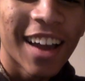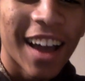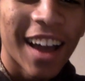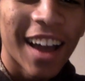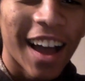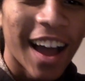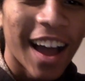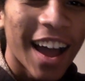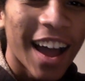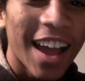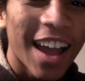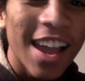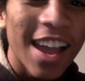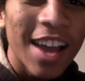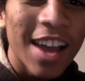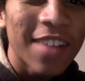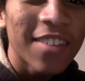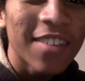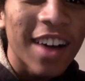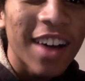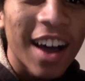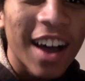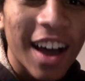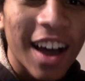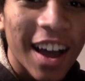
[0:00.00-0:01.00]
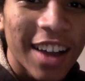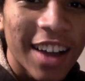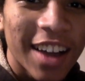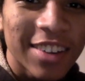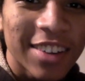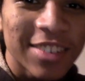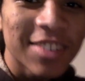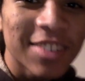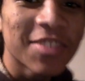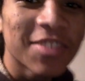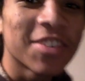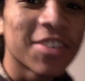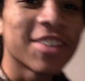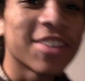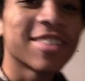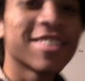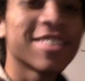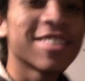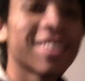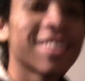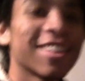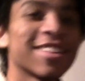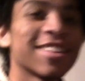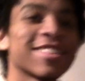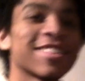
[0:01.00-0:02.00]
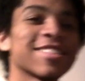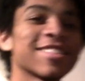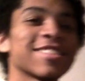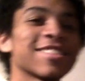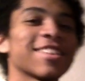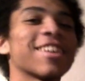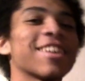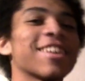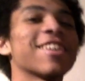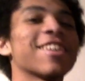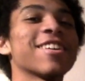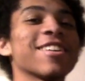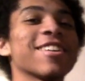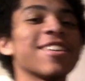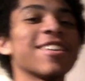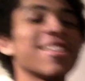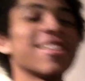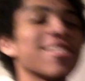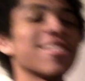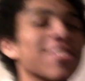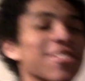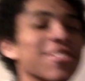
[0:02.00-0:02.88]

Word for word: I am 100% sorry